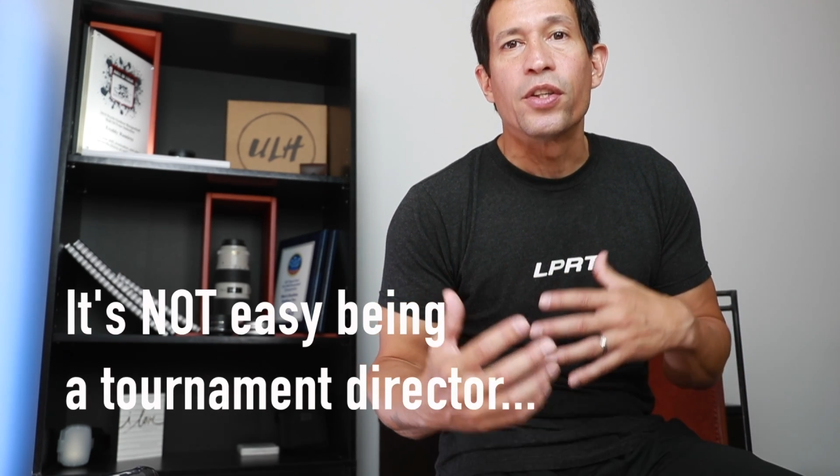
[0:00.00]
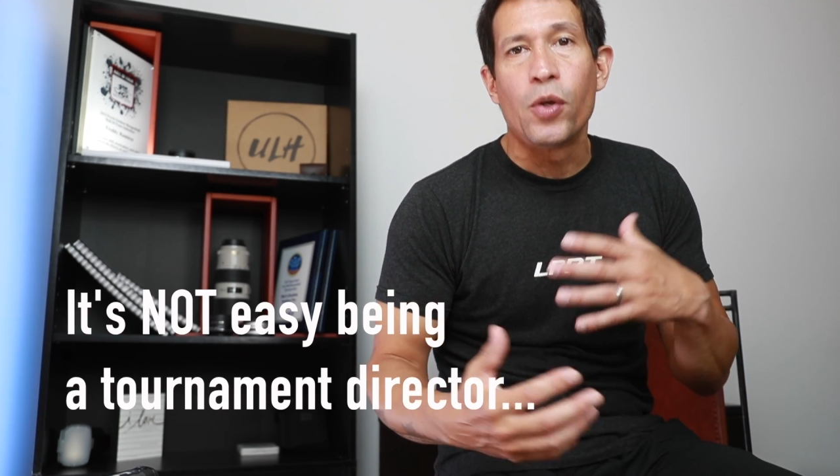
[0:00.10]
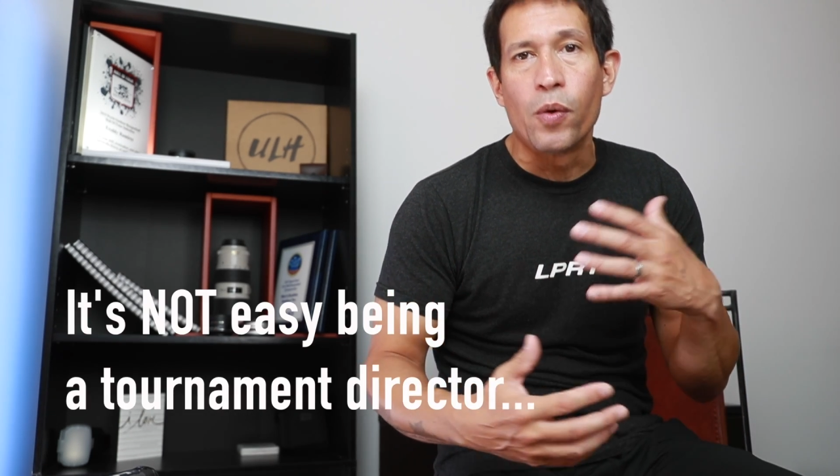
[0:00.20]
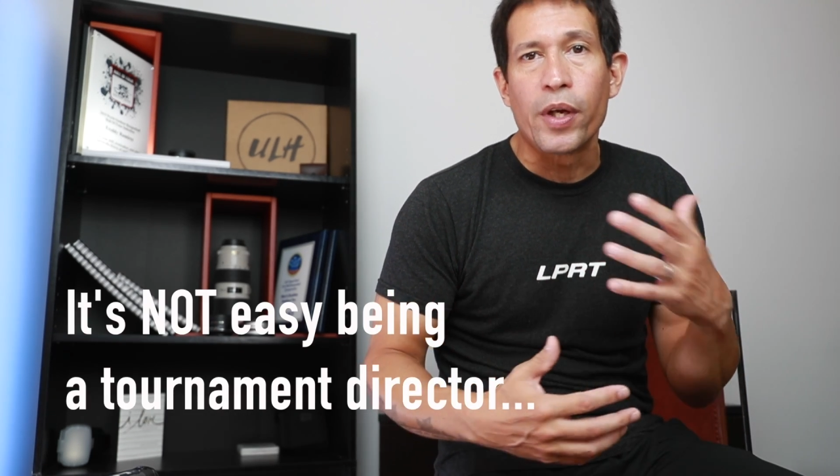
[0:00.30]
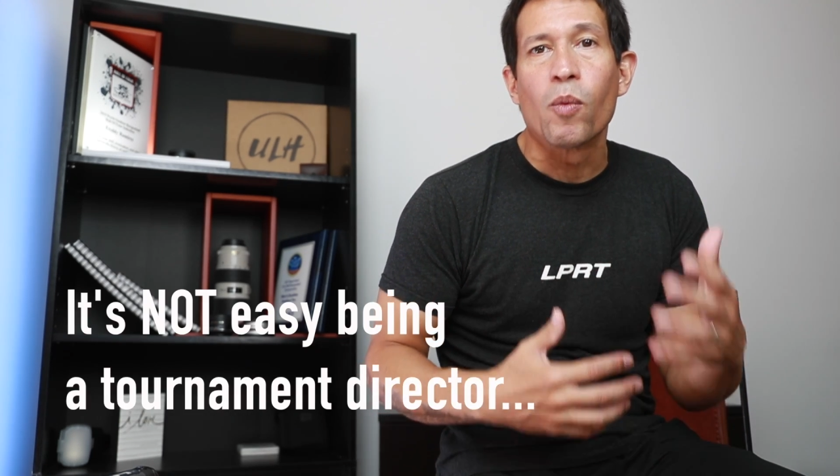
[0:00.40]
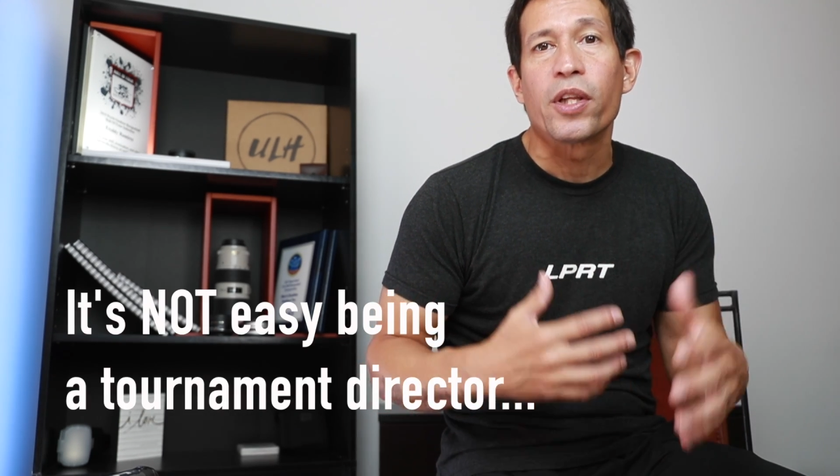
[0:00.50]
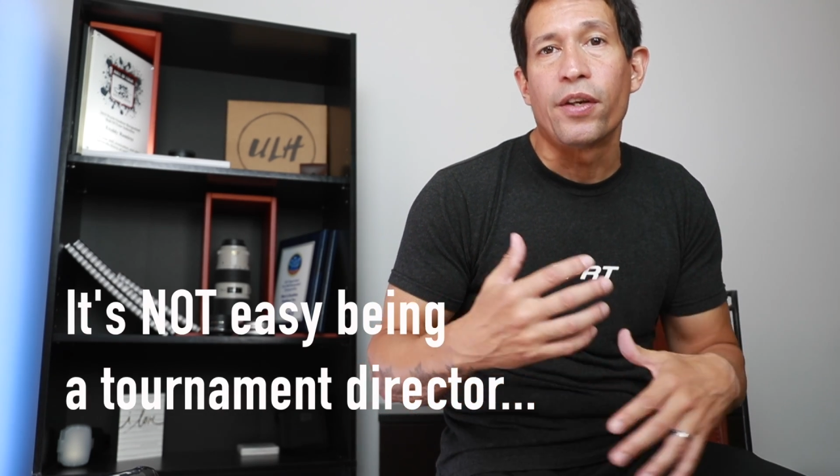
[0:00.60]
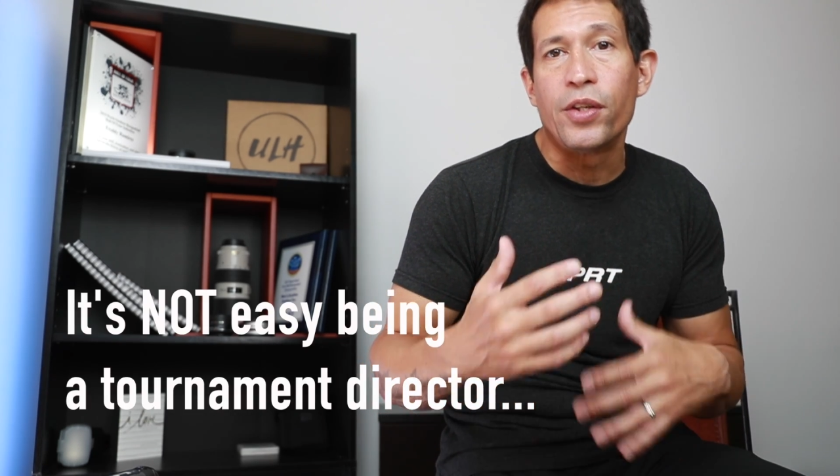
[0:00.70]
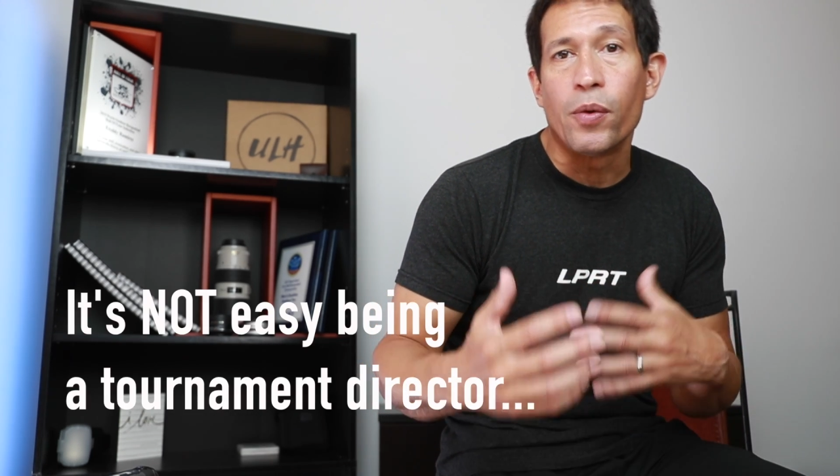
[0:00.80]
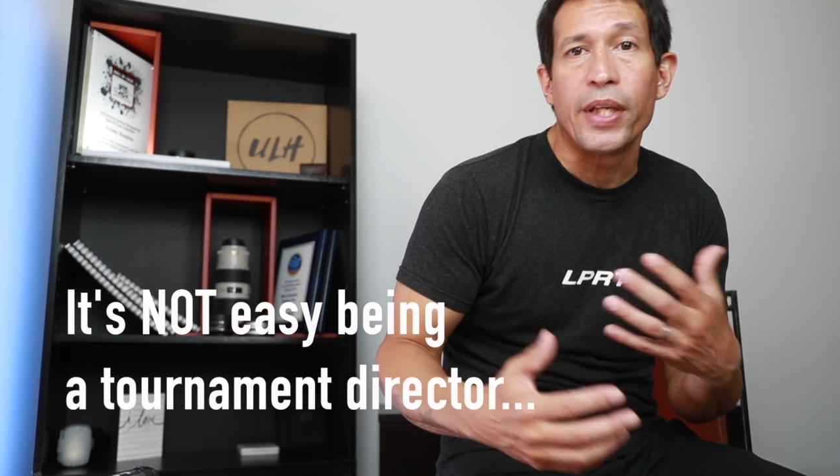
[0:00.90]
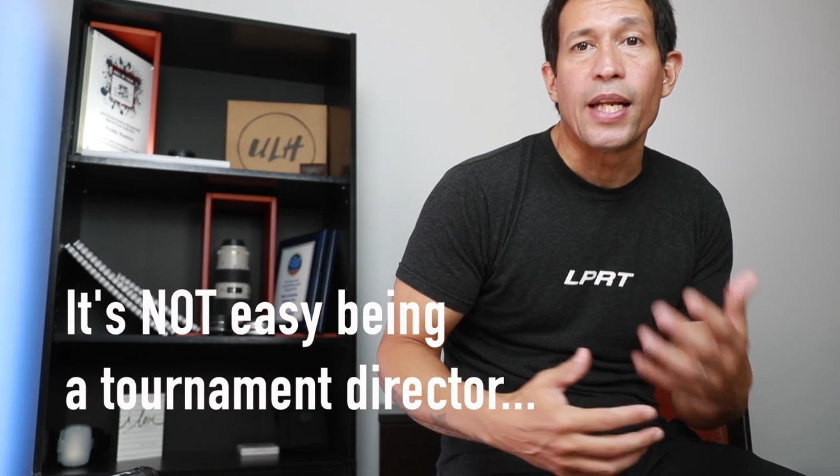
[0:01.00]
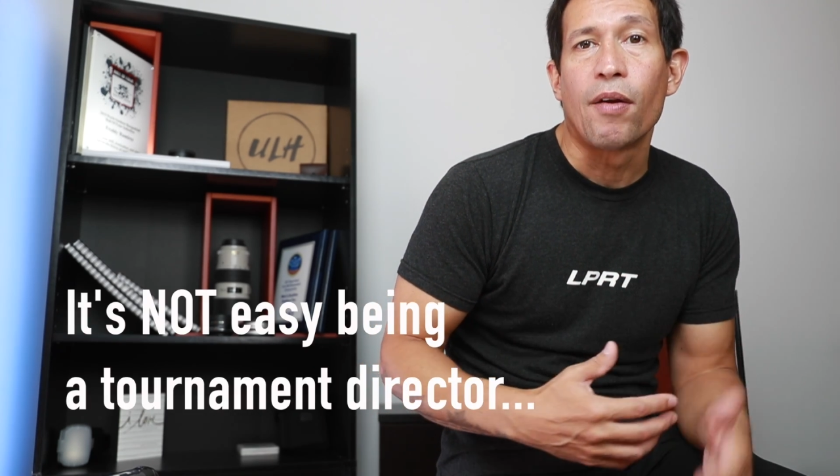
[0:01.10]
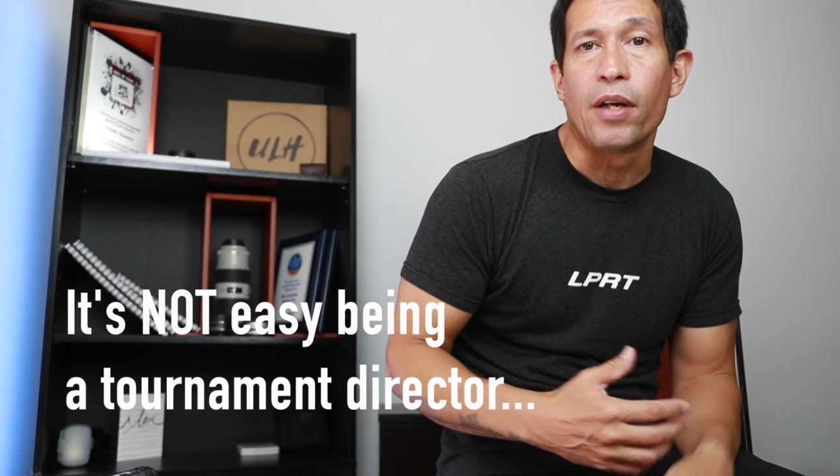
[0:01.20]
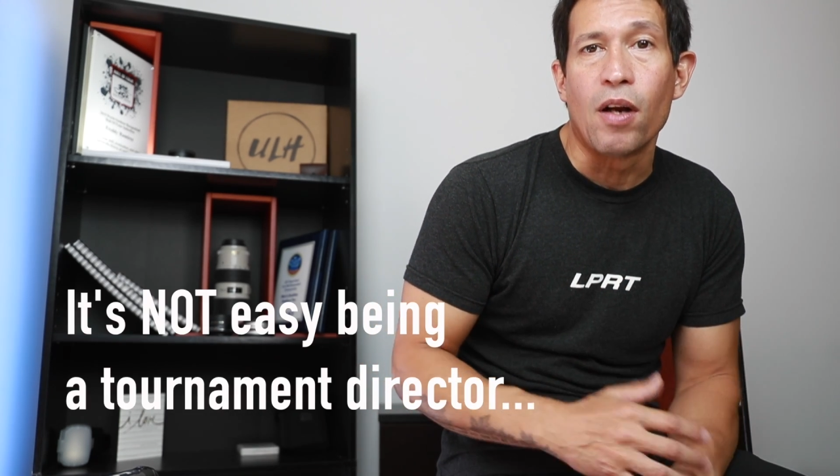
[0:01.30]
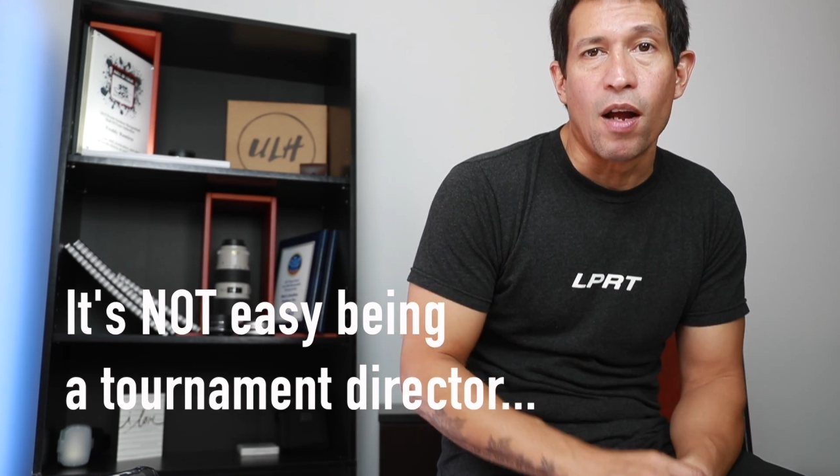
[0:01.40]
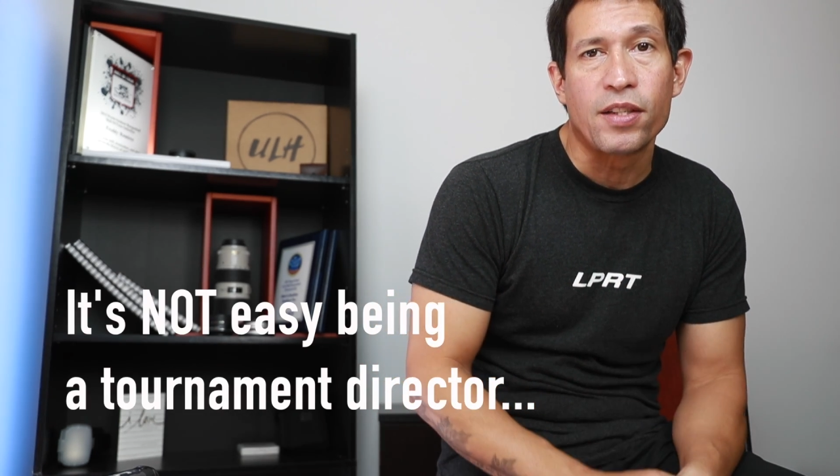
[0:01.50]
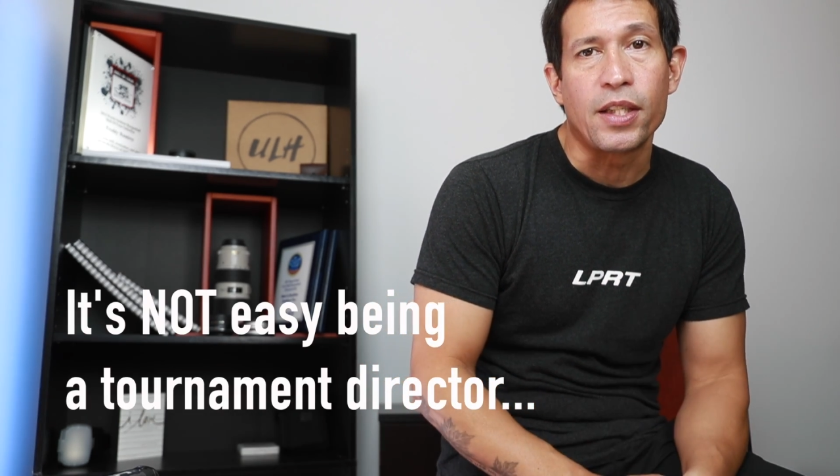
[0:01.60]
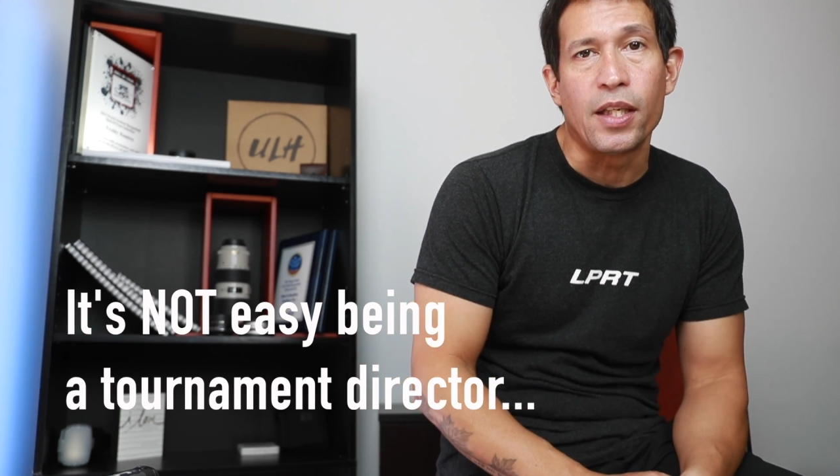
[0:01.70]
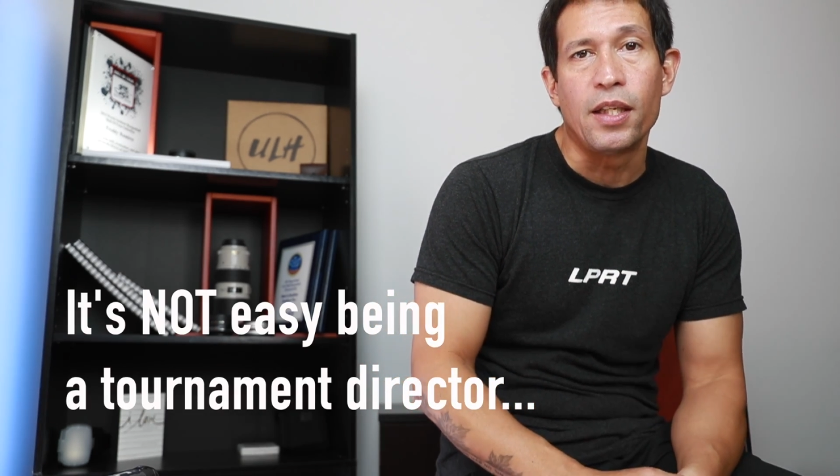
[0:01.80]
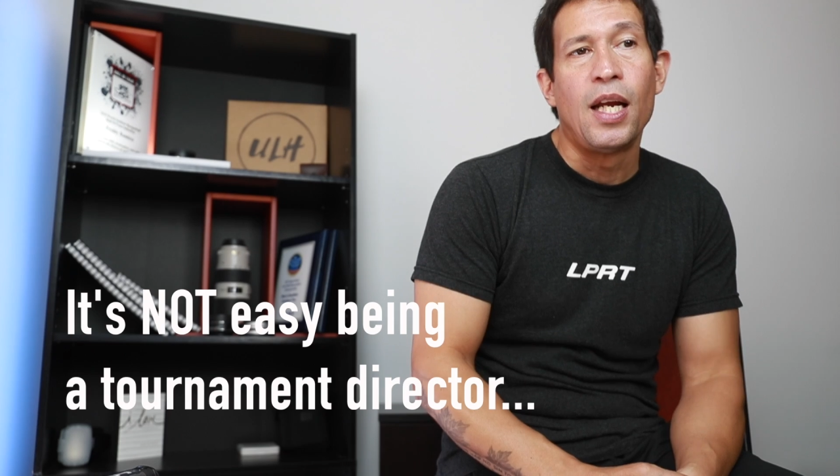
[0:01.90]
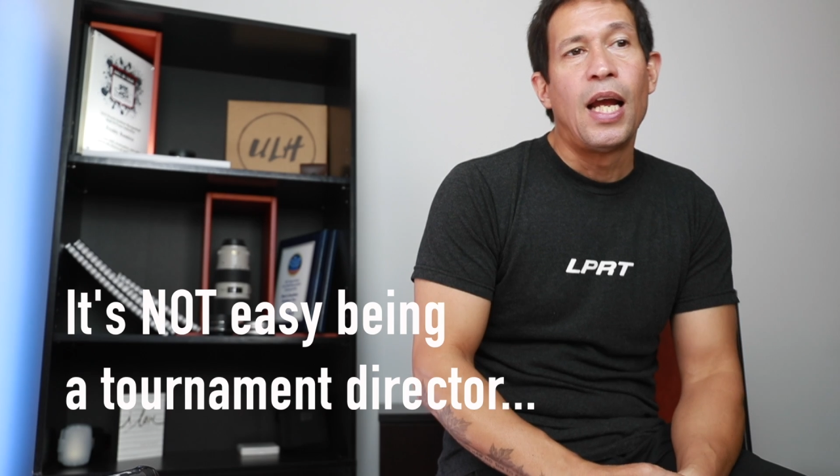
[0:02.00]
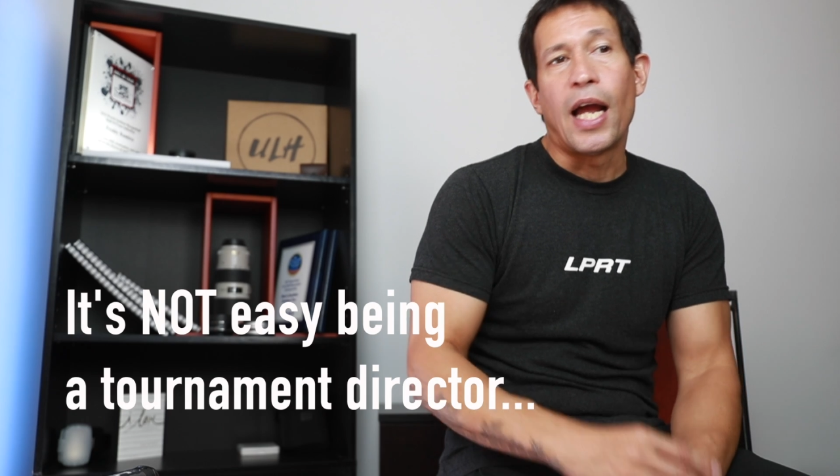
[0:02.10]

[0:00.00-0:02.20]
doing what they're doing down in Austin.